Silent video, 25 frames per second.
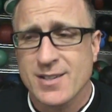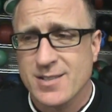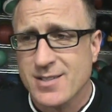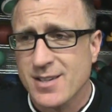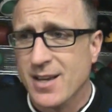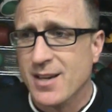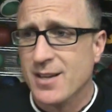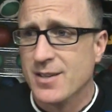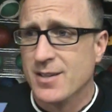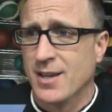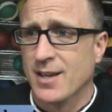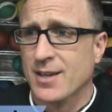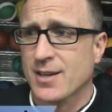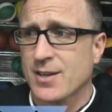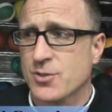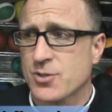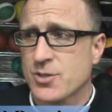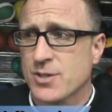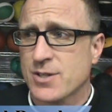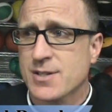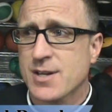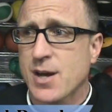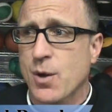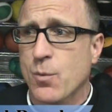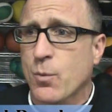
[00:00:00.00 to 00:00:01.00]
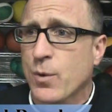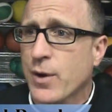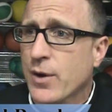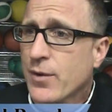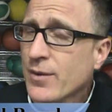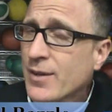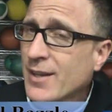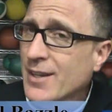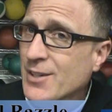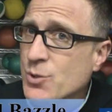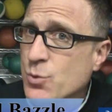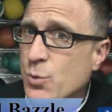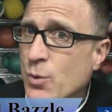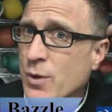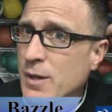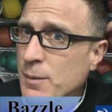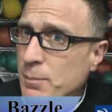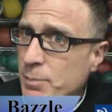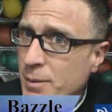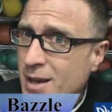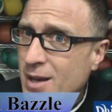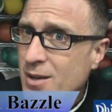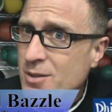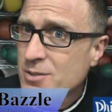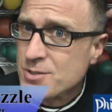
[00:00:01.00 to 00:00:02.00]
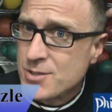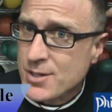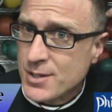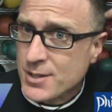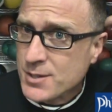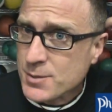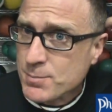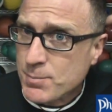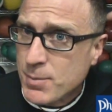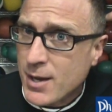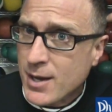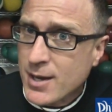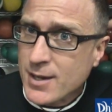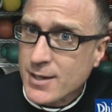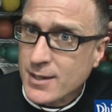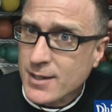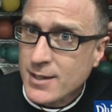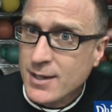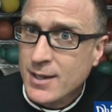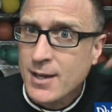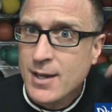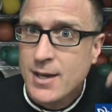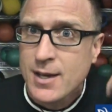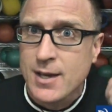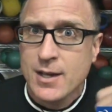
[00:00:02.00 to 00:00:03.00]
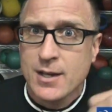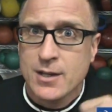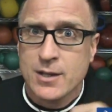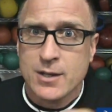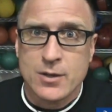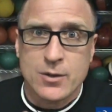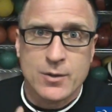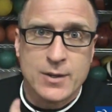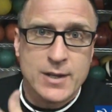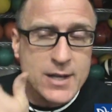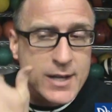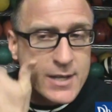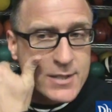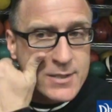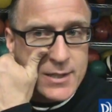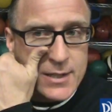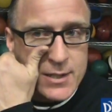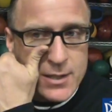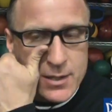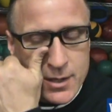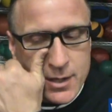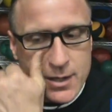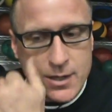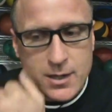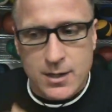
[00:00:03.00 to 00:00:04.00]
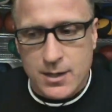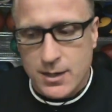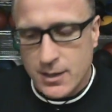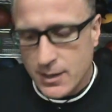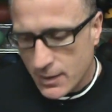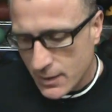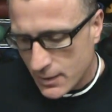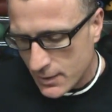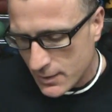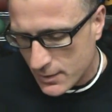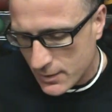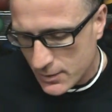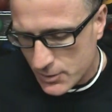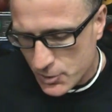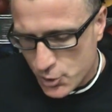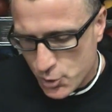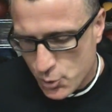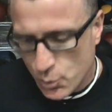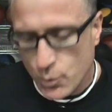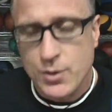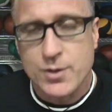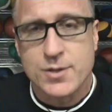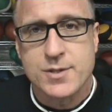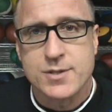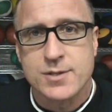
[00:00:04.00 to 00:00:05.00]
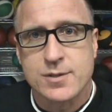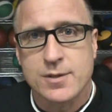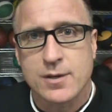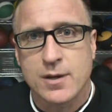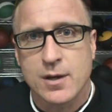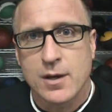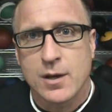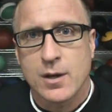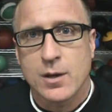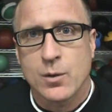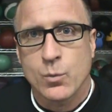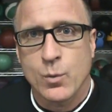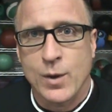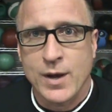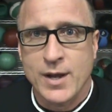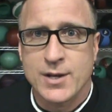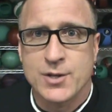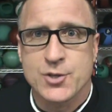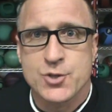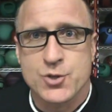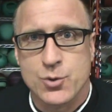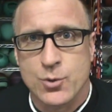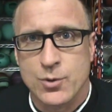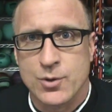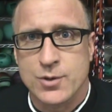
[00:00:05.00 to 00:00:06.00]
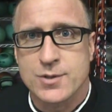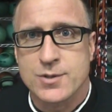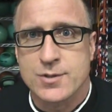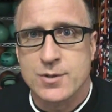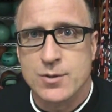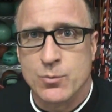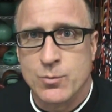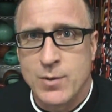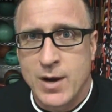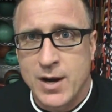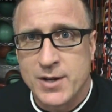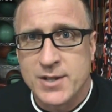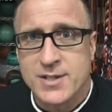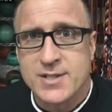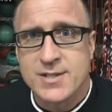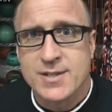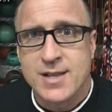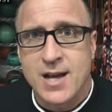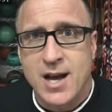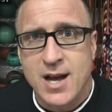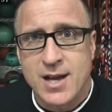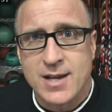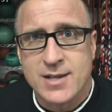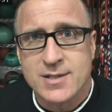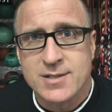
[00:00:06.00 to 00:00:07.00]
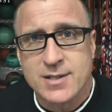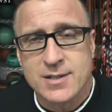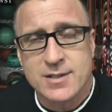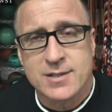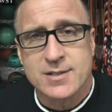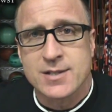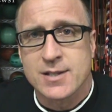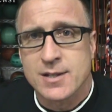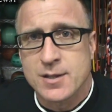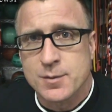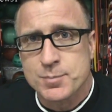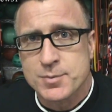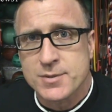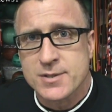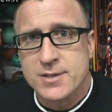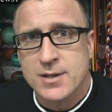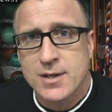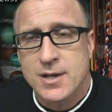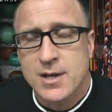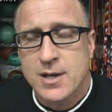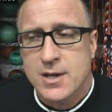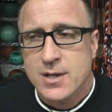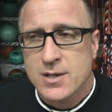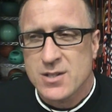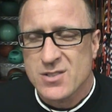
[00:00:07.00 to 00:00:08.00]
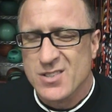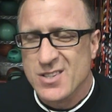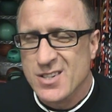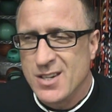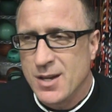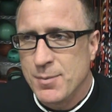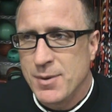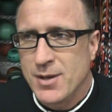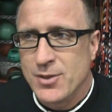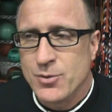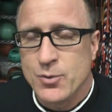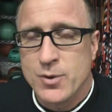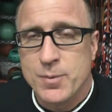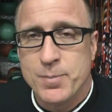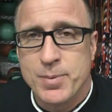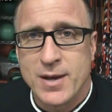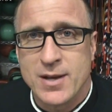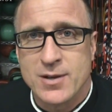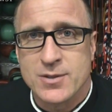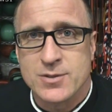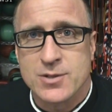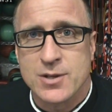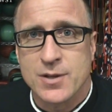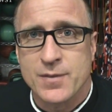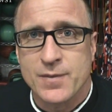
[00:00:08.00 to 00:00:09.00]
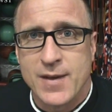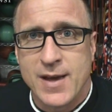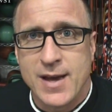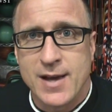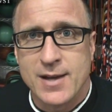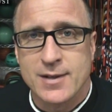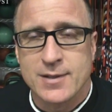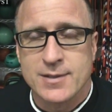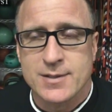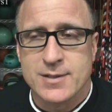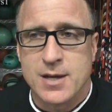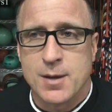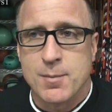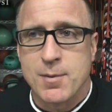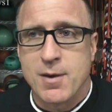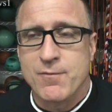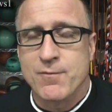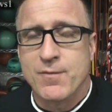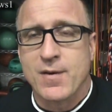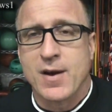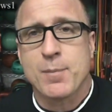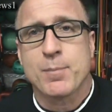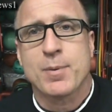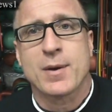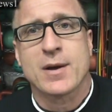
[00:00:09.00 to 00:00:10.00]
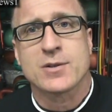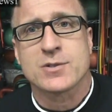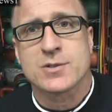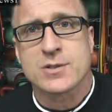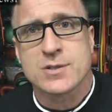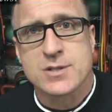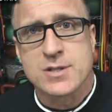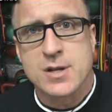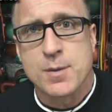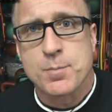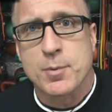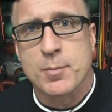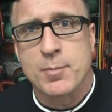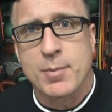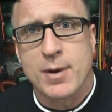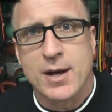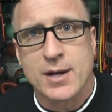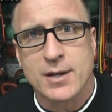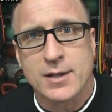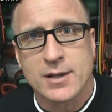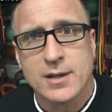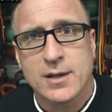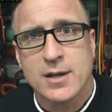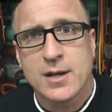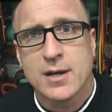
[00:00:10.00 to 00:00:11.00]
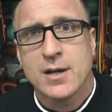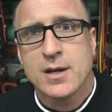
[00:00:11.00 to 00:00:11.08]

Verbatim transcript: It's not like he's not wearing like 20 pounds on his body. You know, he has like uh, uh, shorts, weighted shorts, around his thighs and his hips. So he's got about three pounds on that. he's got about five pounds on his upper body.